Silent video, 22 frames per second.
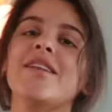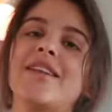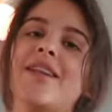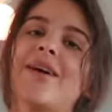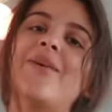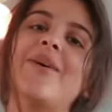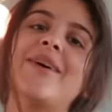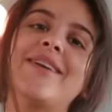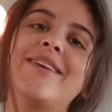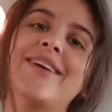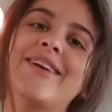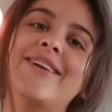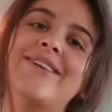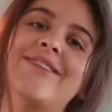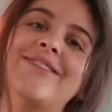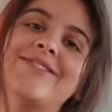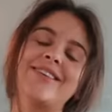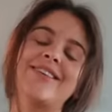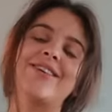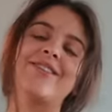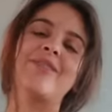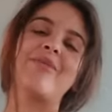no, I don't.
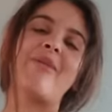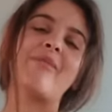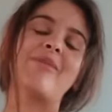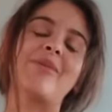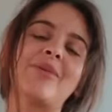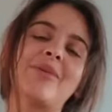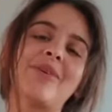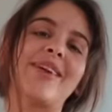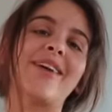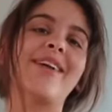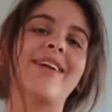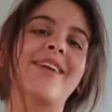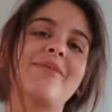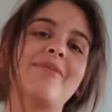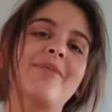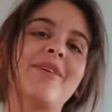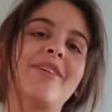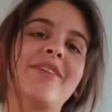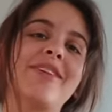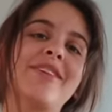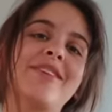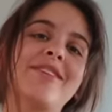I don't remember when I hit a
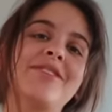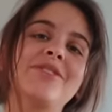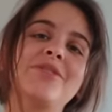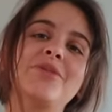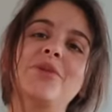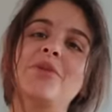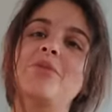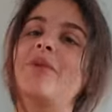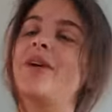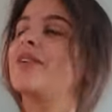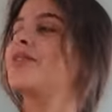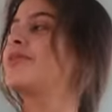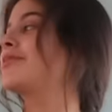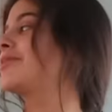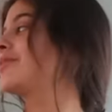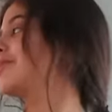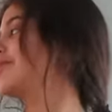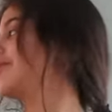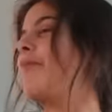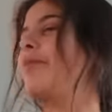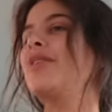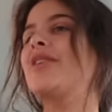million on YouTube, actually.
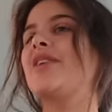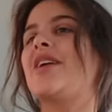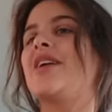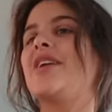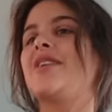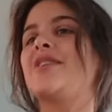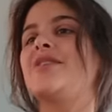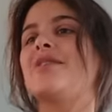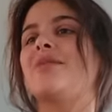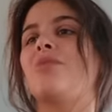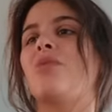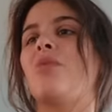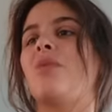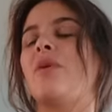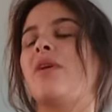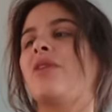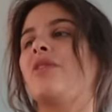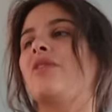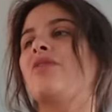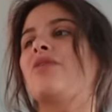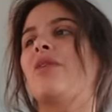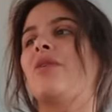I remember taking some
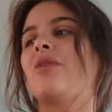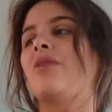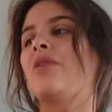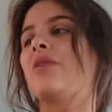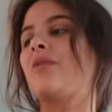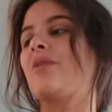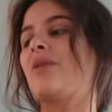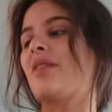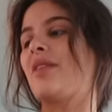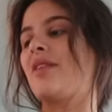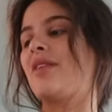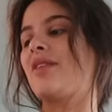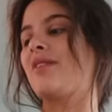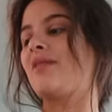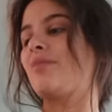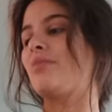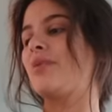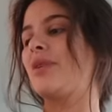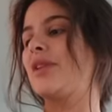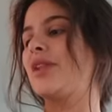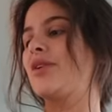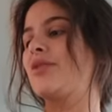weird photo with these
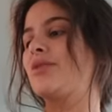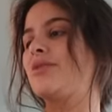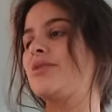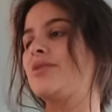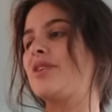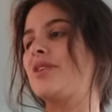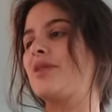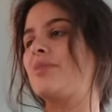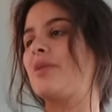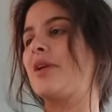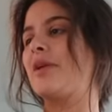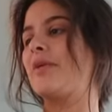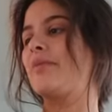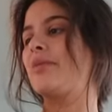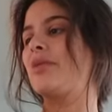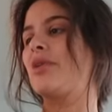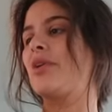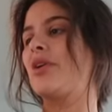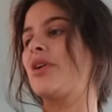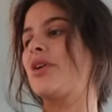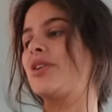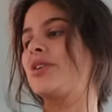balloons and being
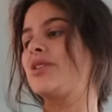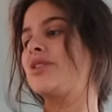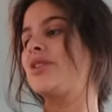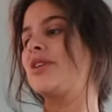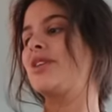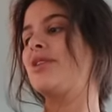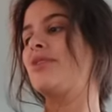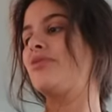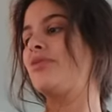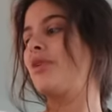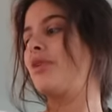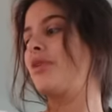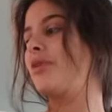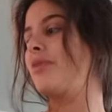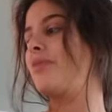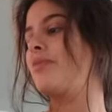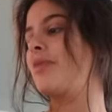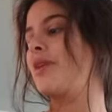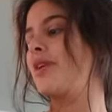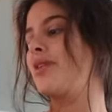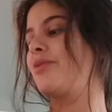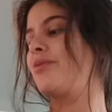blonde, and the photo
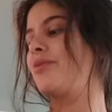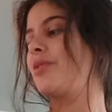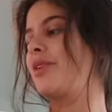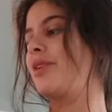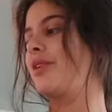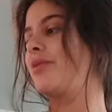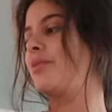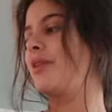being really